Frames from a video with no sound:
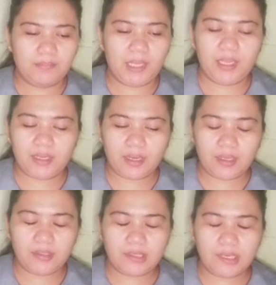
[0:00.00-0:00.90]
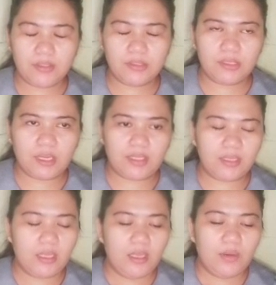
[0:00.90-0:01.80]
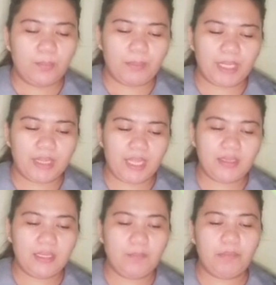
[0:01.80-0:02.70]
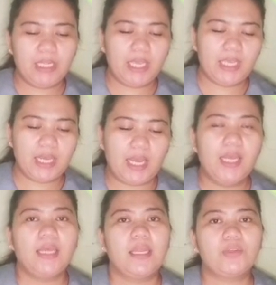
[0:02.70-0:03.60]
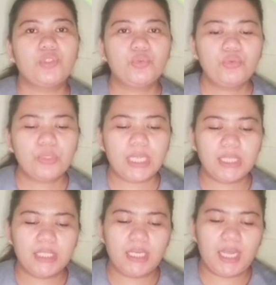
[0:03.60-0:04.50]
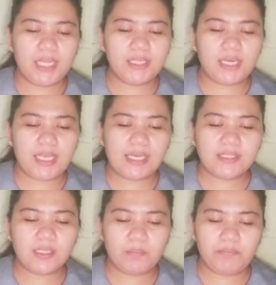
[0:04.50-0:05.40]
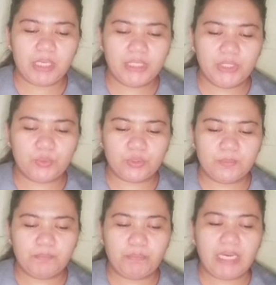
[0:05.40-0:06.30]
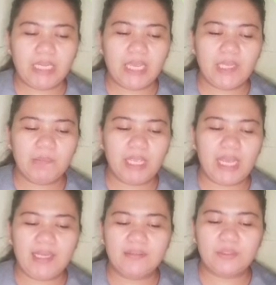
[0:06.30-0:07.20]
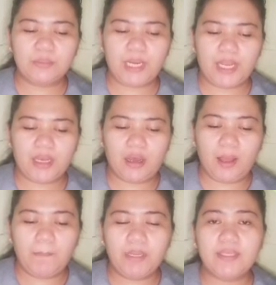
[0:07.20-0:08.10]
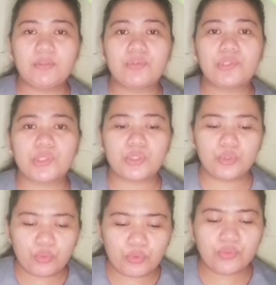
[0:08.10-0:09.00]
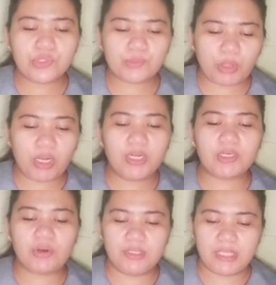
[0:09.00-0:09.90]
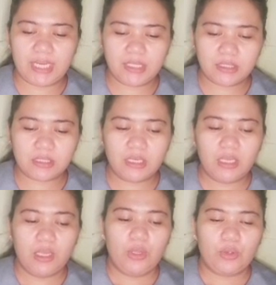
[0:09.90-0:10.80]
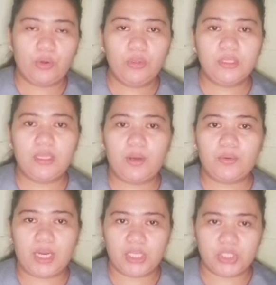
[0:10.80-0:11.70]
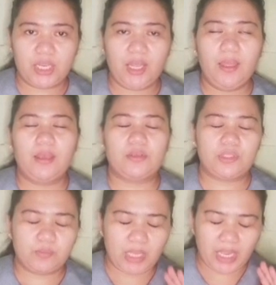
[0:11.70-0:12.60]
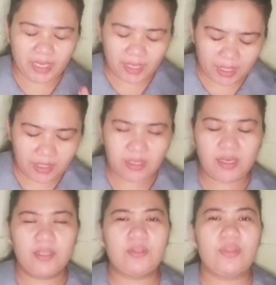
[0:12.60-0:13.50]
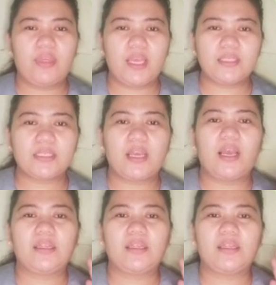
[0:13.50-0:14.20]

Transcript: may I reiterate on that, predated Pangaea. Now, during the late Triassic period, Pangaea began to break up into two smaller continents called Laurasia. Because may I reiterate on this,